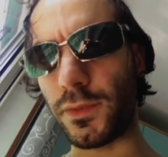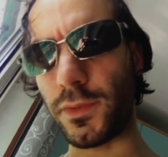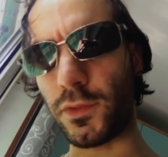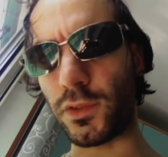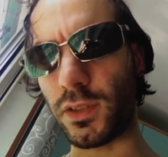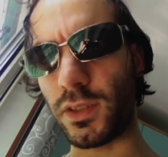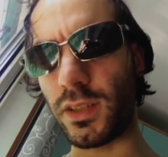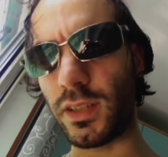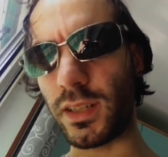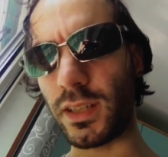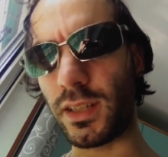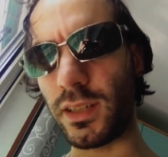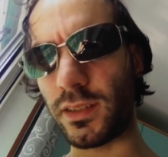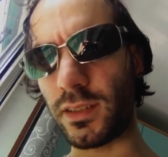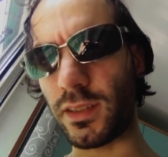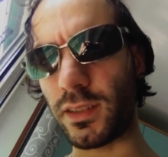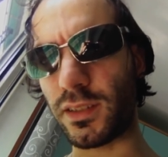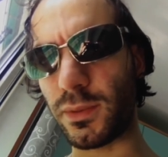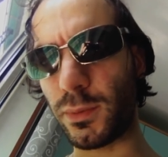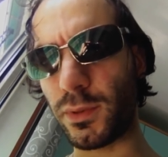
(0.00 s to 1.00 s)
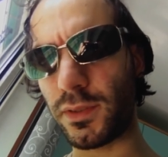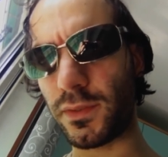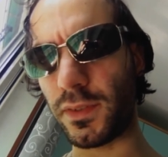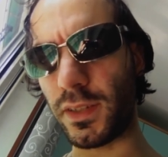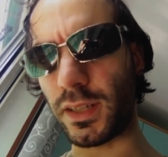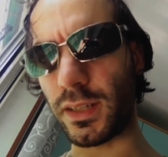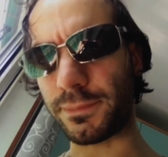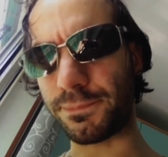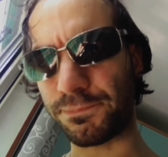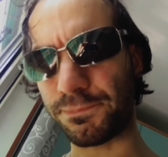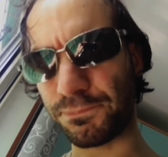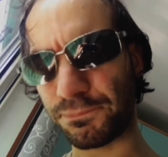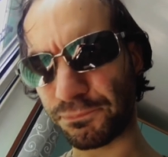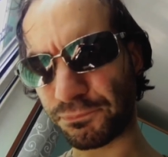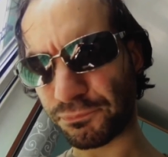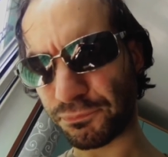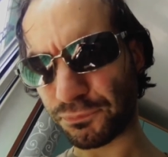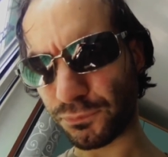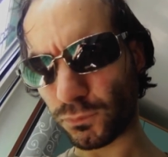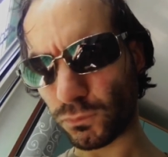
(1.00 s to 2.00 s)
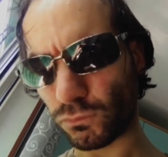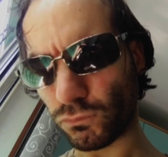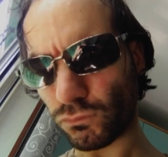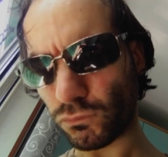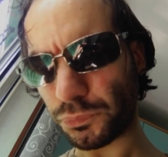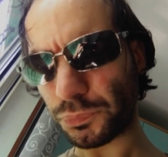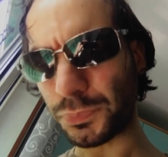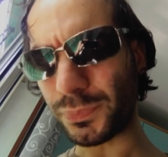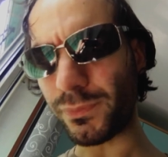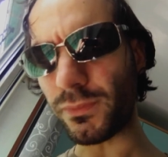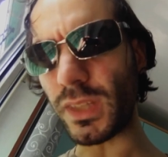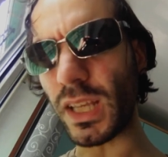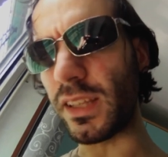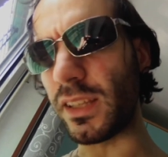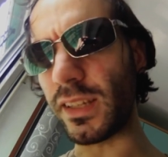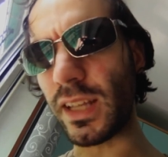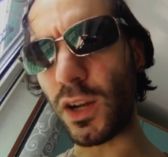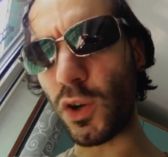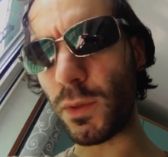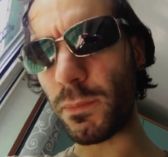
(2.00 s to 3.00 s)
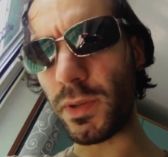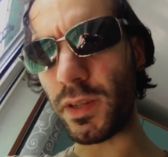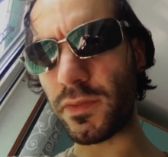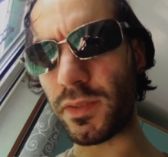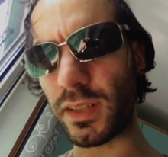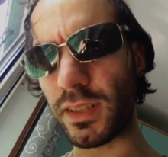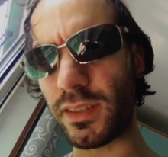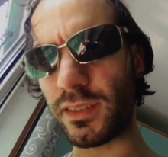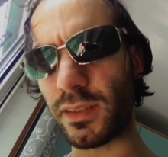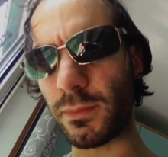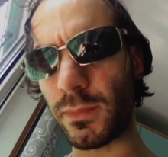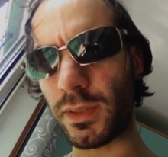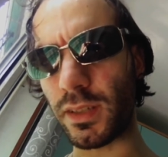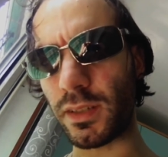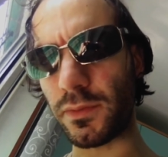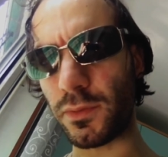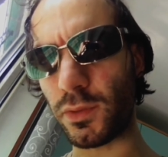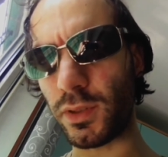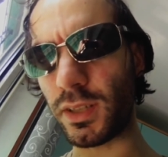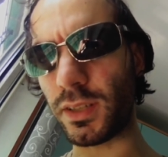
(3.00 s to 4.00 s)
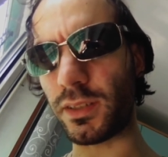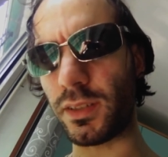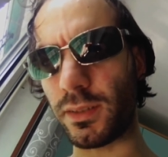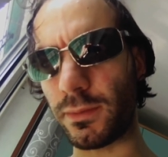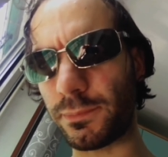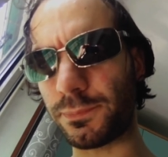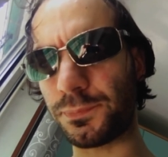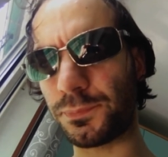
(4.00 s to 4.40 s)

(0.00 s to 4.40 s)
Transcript: Off for the degrees in atmosphere. And now I briefly read some other things.